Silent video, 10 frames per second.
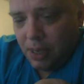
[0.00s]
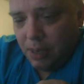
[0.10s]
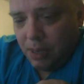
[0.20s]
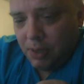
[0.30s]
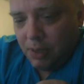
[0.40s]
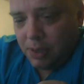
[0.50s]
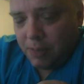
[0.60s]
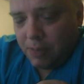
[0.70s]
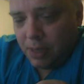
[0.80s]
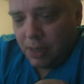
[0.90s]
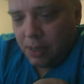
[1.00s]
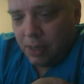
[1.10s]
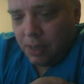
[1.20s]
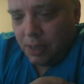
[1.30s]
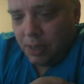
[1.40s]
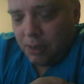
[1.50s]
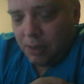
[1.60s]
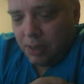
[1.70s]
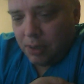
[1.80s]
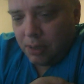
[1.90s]
anyone's ever done is
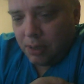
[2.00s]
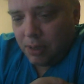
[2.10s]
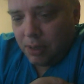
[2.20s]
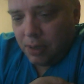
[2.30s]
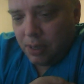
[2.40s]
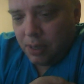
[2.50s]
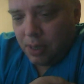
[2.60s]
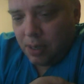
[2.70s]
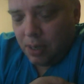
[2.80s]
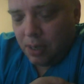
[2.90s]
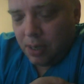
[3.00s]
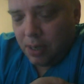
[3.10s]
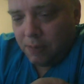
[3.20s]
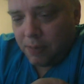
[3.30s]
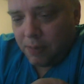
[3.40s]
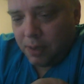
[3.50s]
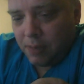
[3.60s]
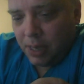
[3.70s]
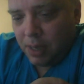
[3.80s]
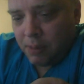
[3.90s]
just gone out in front
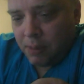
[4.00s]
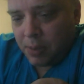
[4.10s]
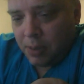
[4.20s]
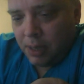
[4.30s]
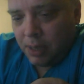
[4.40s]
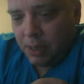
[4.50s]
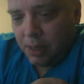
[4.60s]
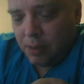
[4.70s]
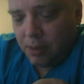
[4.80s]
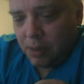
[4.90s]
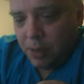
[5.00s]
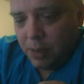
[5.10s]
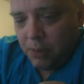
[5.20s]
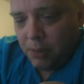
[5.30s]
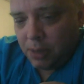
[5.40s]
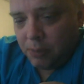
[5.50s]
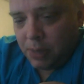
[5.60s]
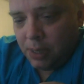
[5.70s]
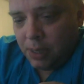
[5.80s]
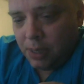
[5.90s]
of a camera and spew
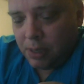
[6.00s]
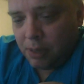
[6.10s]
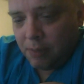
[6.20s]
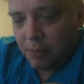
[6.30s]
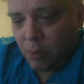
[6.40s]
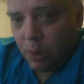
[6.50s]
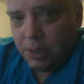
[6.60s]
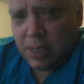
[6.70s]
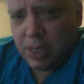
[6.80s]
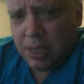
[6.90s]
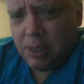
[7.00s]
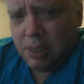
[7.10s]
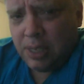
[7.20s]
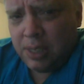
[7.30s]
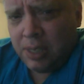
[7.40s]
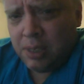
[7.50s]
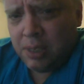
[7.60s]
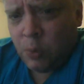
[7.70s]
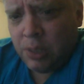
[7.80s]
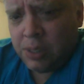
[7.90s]
something that's a one size. They think it's
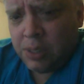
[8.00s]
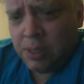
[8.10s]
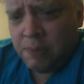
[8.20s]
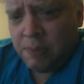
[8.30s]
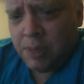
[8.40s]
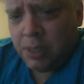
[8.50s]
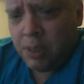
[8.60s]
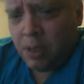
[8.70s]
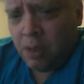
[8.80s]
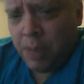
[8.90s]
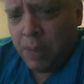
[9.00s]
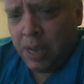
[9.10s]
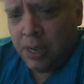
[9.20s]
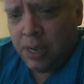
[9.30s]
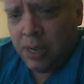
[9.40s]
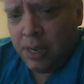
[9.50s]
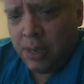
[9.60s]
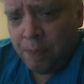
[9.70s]
a one size fit all band aid